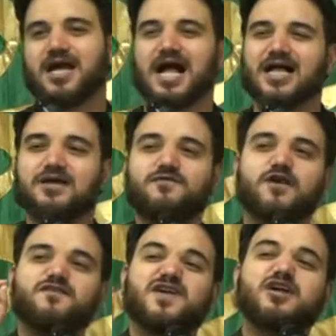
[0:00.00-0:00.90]
I'll give
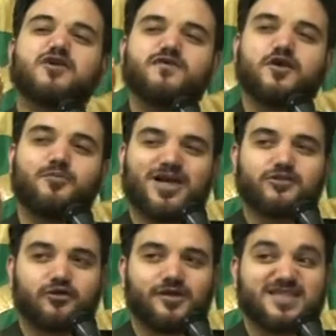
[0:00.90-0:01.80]
you a very very
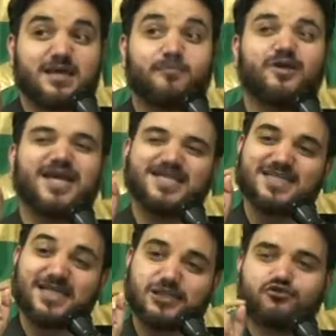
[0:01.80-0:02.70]
practical example and it's
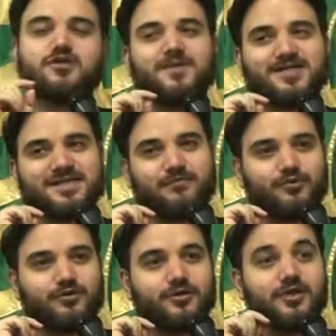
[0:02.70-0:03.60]
an extreme
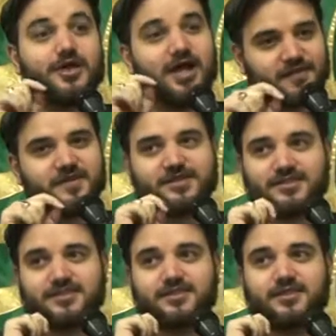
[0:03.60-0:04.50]
example on
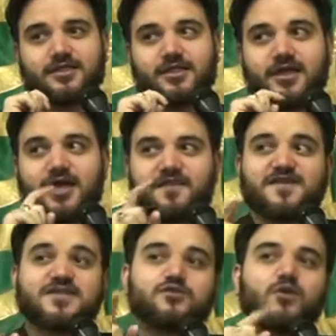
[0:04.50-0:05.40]
this. And
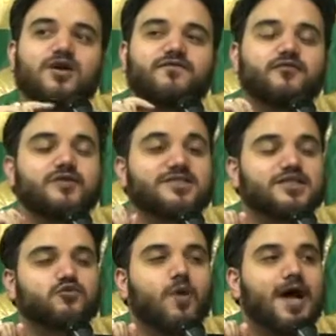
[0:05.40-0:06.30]
this is one of the
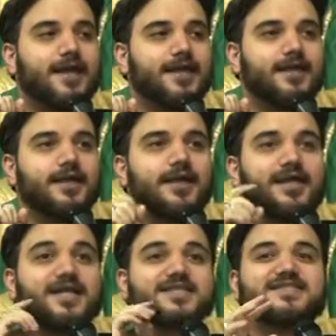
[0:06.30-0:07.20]
reasons why
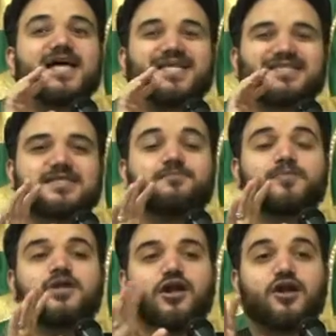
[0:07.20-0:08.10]
it is not
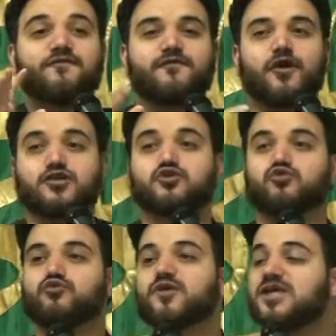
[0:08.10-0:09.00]
simply enough for us
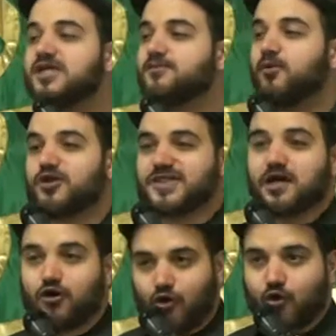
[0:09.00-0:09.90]
to read books
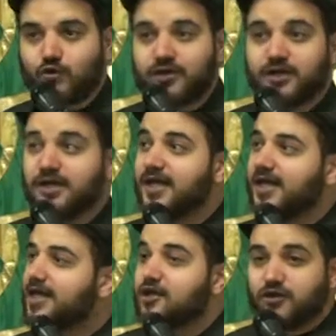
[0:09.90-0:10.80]
on our own
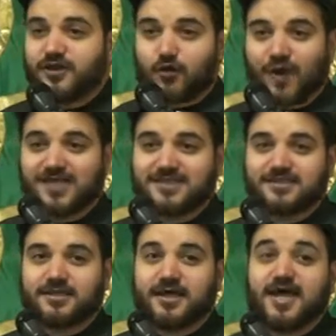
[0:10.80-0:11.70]
here in the
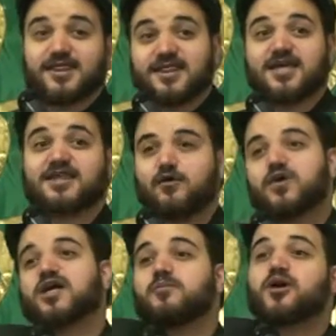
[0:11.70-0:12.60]
West and think that
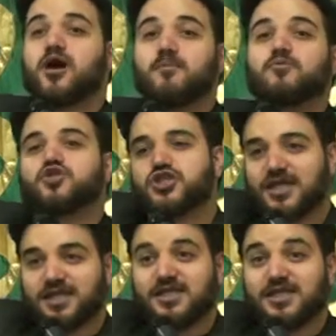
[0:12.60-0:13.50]
we can become
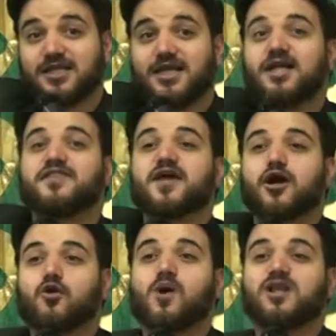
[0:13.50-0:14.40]
mujtahideen that
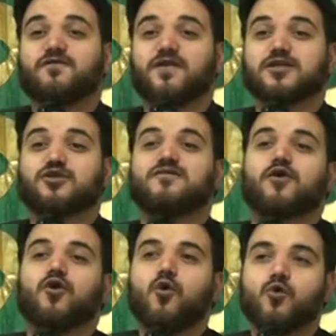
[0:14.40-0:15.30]
are qualified to have
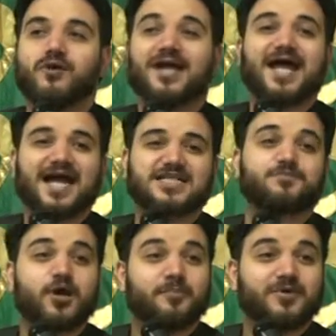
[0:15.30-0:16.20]
our own
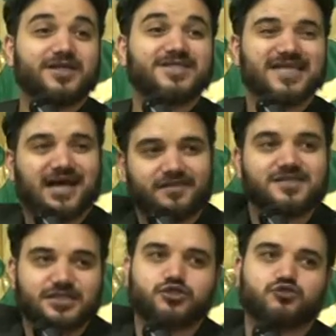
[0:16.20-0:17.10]
expert opinions on
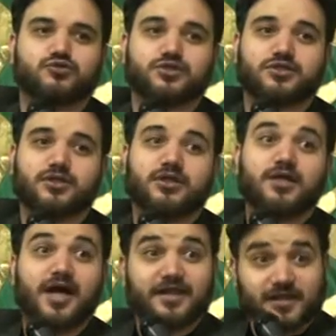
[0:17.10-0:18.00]
these issues,
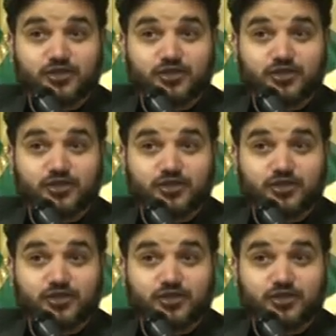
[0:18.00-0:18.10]
on the